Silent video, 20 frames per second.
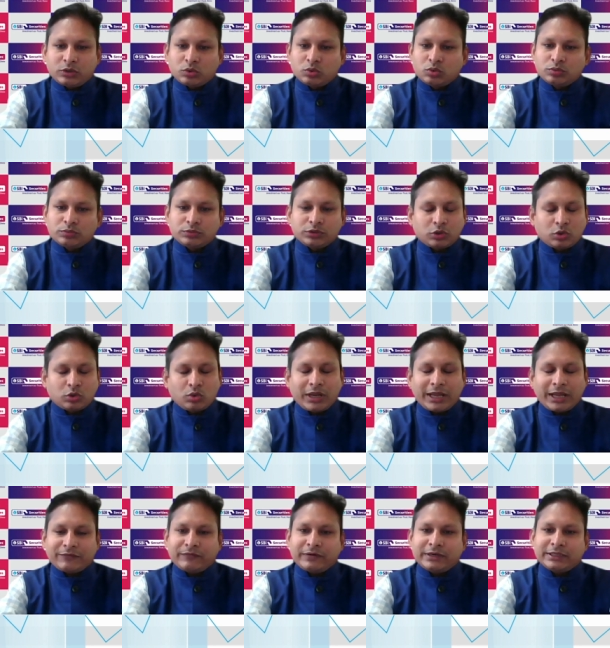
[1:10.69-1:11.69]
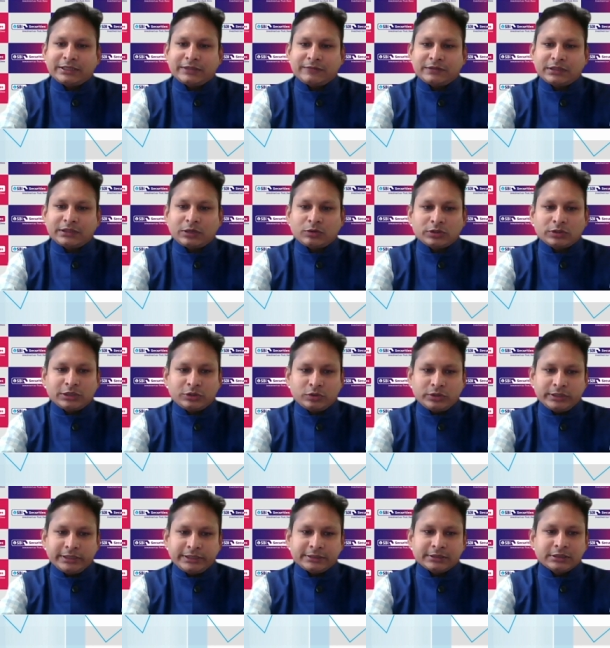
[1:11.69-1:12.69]
to 2,27,000
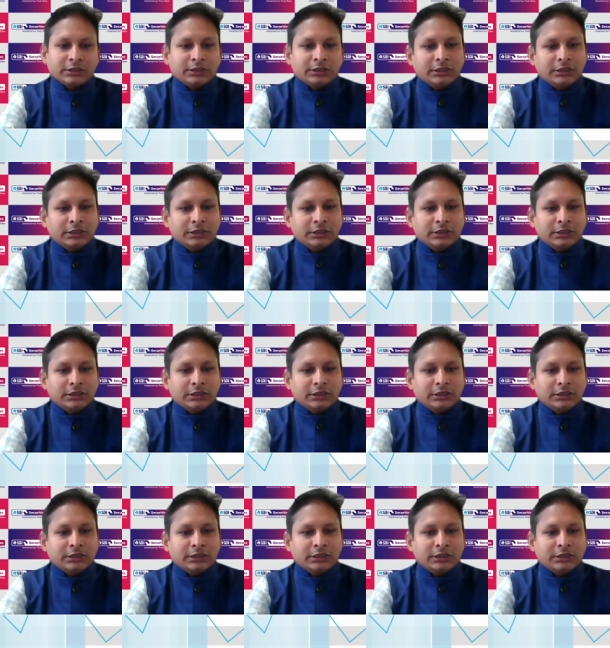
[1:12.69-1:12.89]
units.